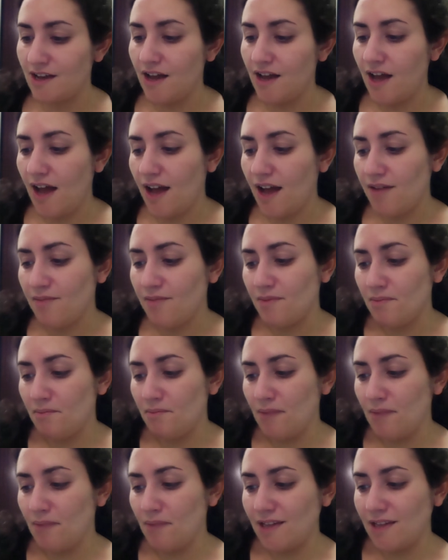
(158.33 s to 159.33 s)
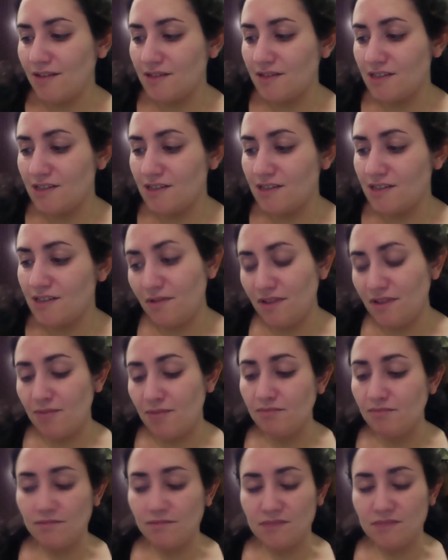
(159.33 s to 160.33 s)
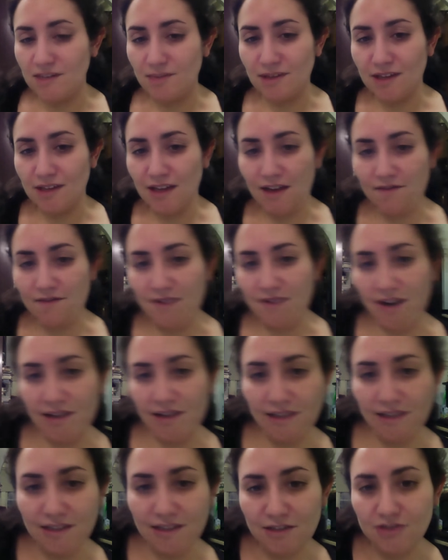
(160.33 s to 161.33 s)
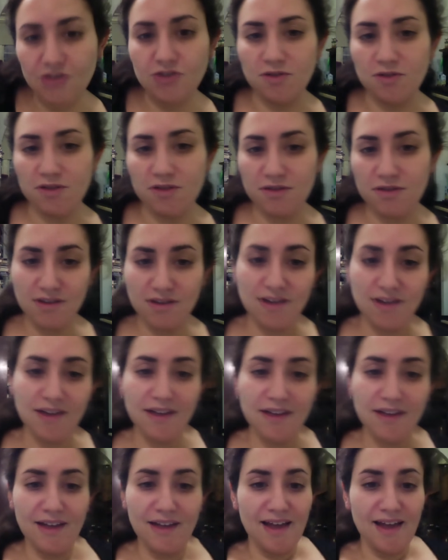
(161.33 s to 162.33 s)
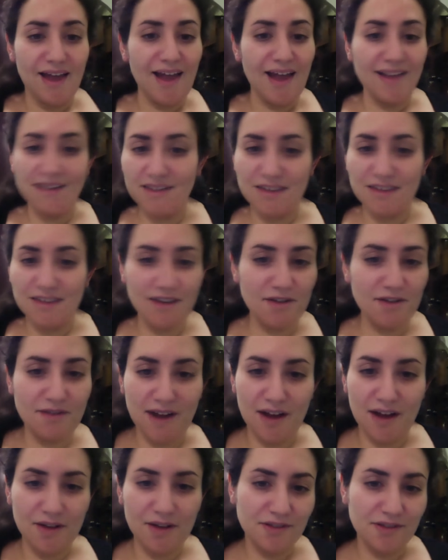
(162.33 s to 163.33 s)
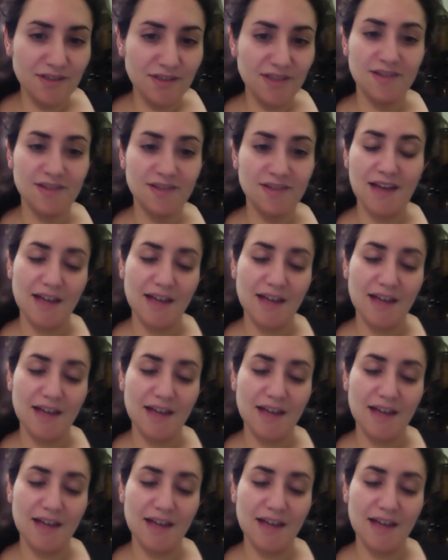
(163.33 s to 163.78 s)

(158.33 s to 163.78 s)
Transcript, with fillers: some of them seemingly have very little to do with anything around that